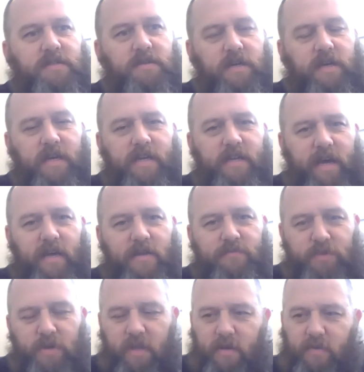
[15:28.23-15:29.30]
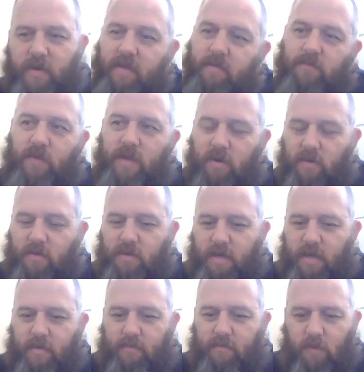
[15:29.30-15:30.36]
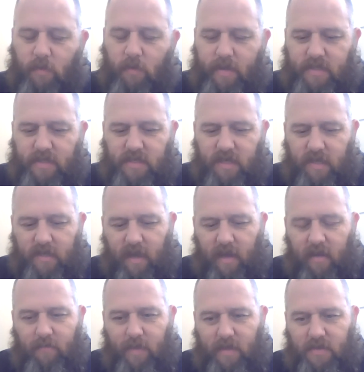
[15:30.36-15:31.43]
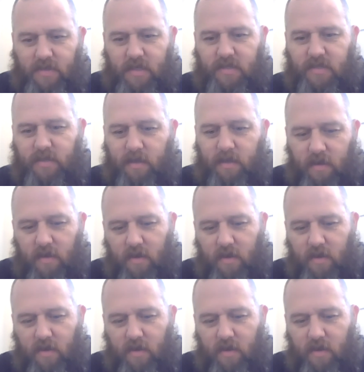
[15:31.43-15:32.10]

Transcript: Brilliant. We got we went to see Adele in Manchester.